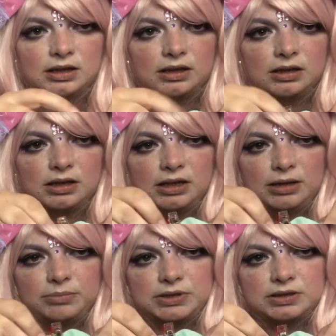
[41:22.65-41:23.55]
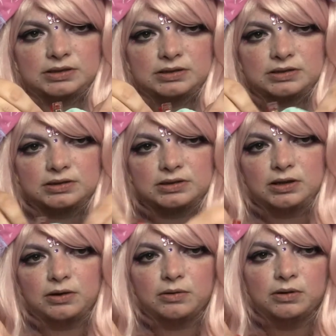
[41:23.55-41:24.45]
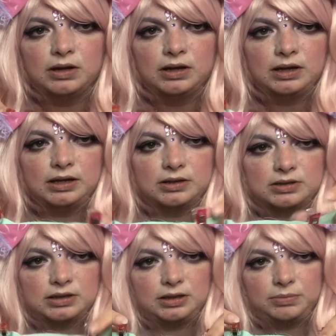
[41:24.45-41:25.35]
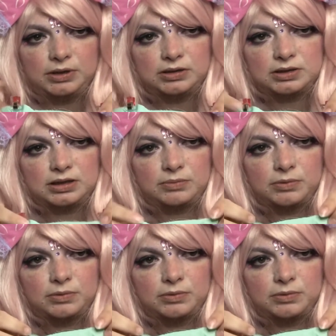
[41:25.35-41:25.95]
the clips. So here's a clip and here's a clip.